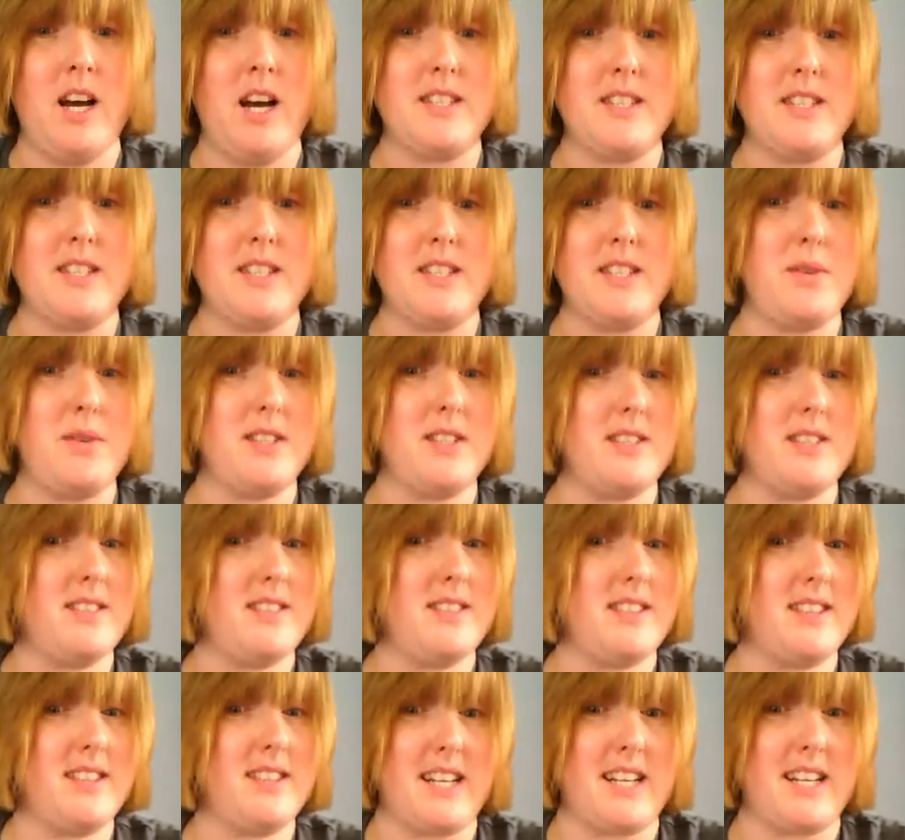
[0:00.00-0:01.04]
So
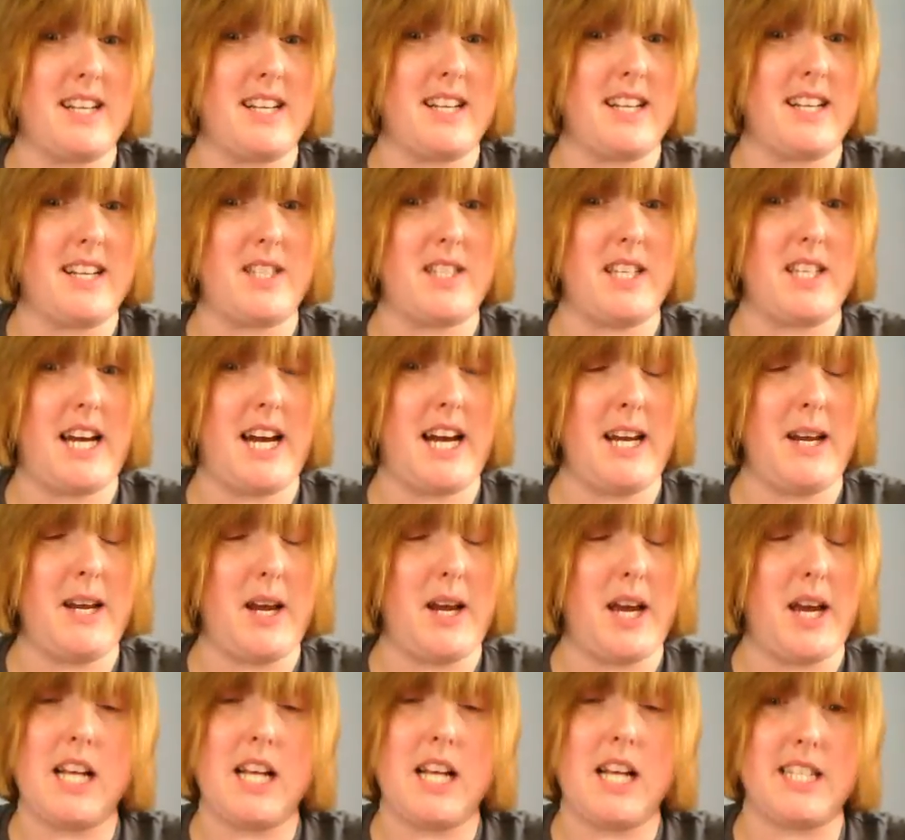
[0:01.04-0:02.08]
that's it for today.
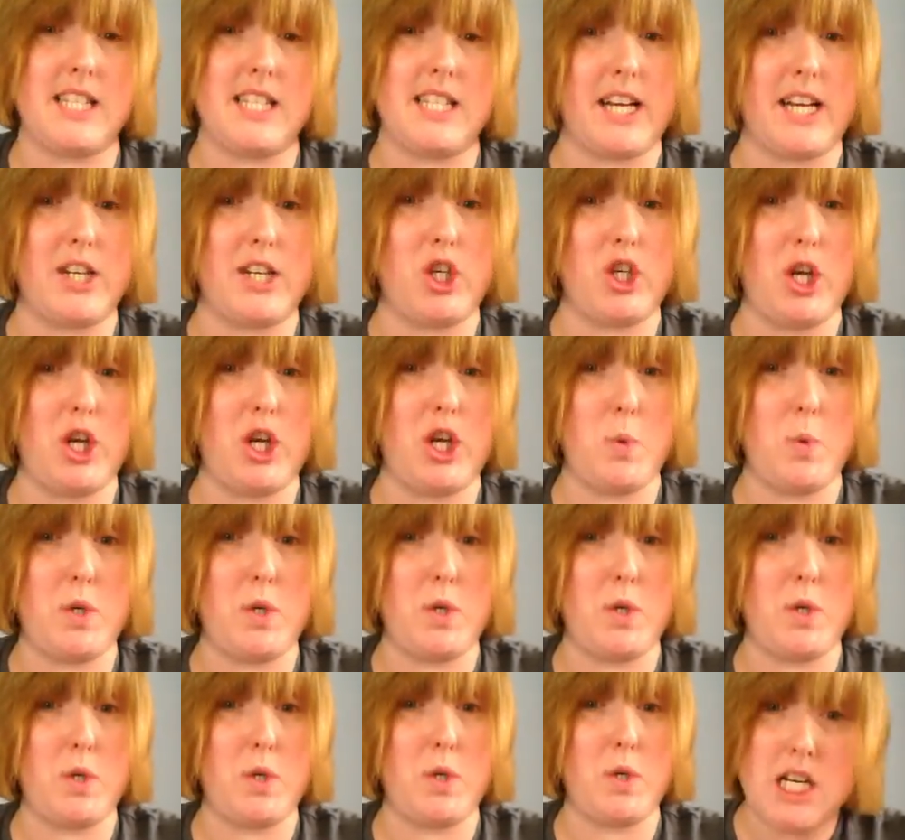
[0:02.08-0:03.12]
Stay tuned.
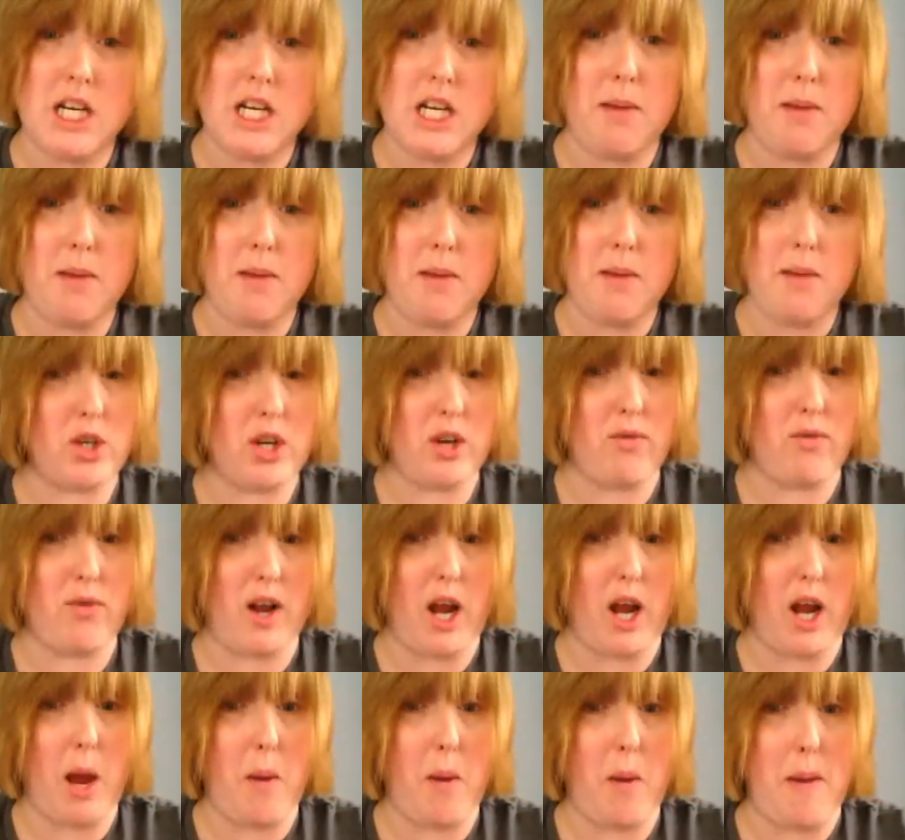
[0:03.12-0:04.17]
Make sure you
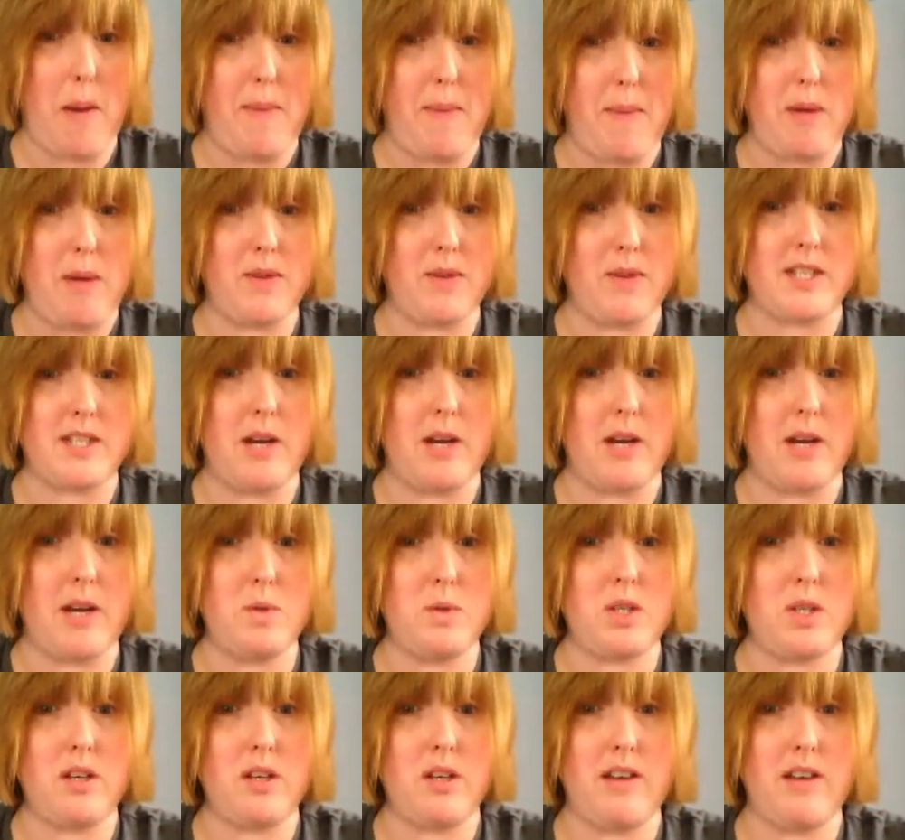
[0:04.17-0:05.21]
follow About the
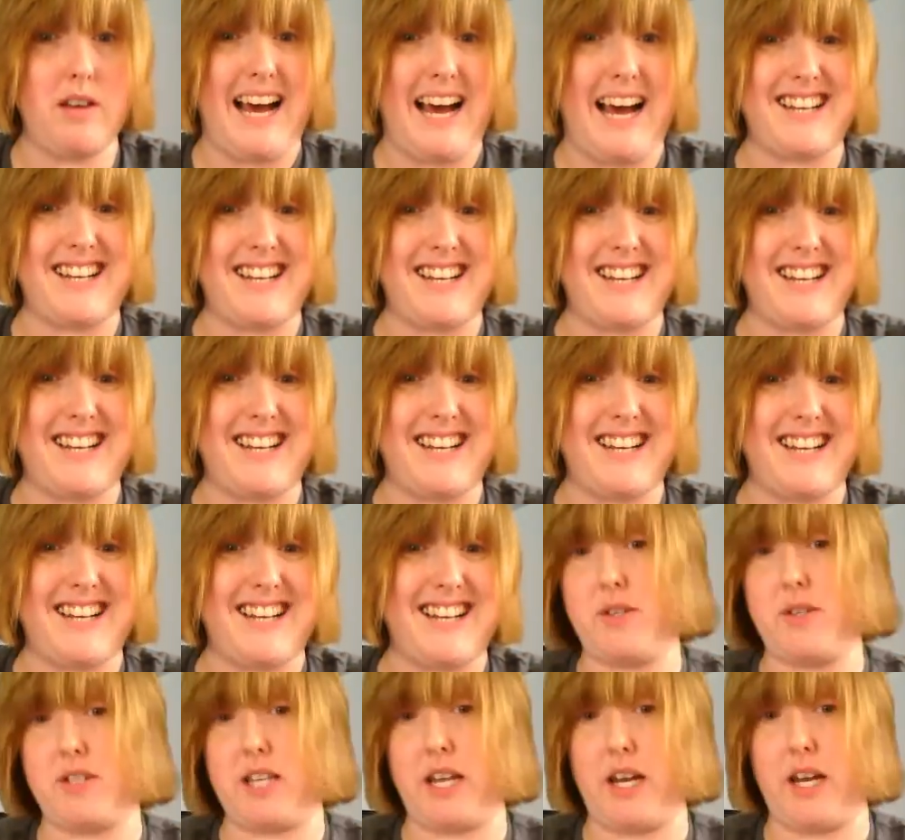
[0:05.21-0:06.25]
Sound at About
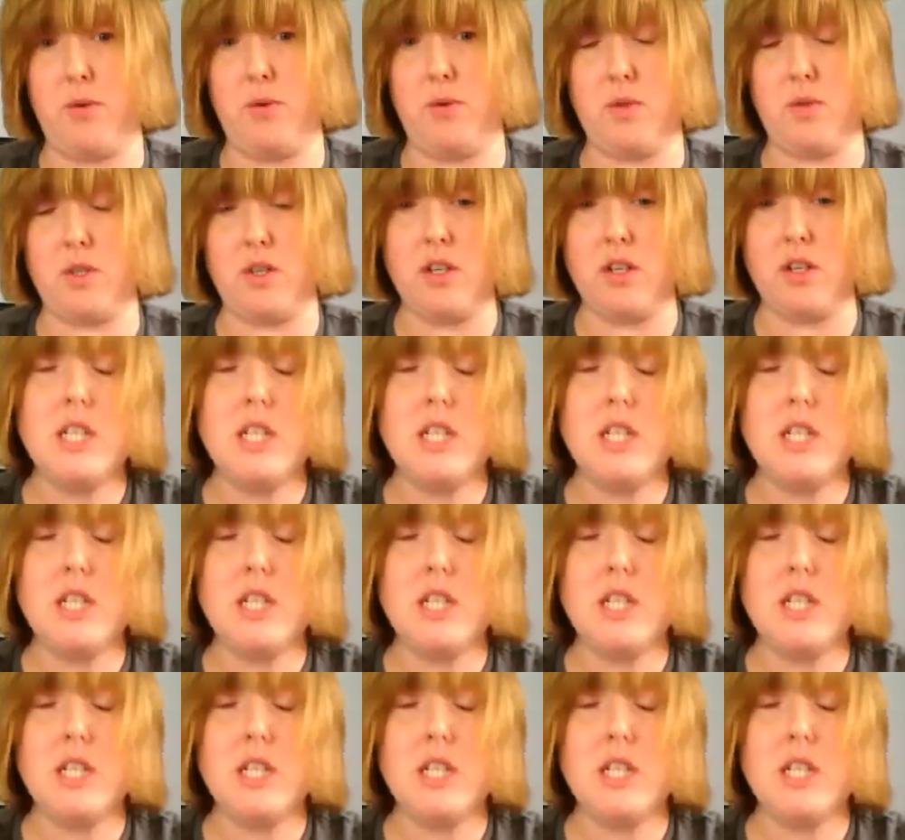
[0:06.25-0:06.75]
the Sound.